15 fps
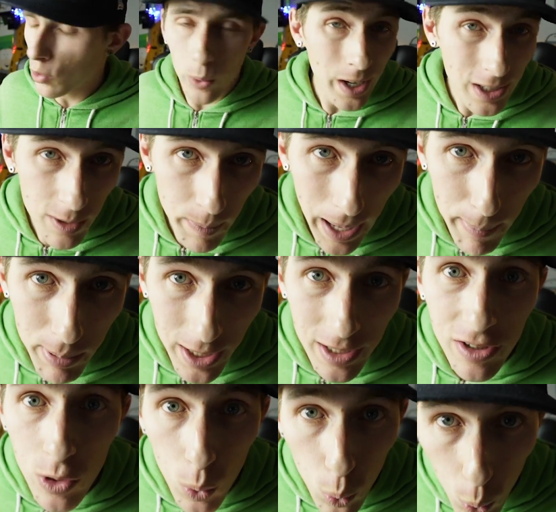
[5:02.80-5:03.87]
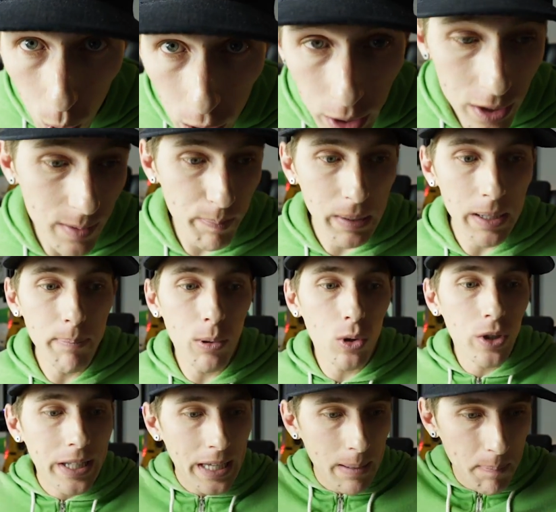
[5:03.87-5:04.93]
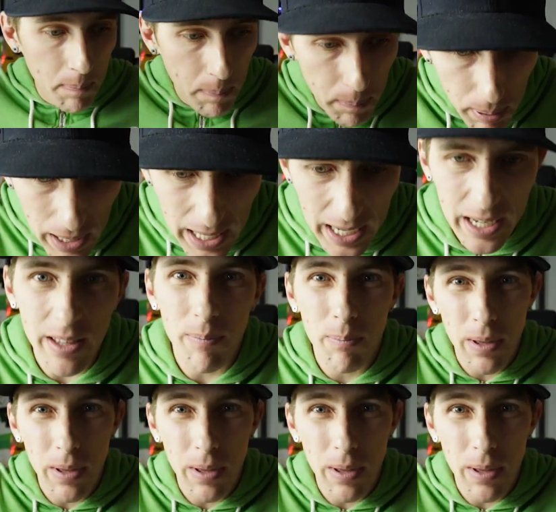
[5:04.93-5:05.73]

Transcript: So what ends up happening is it works. People get big.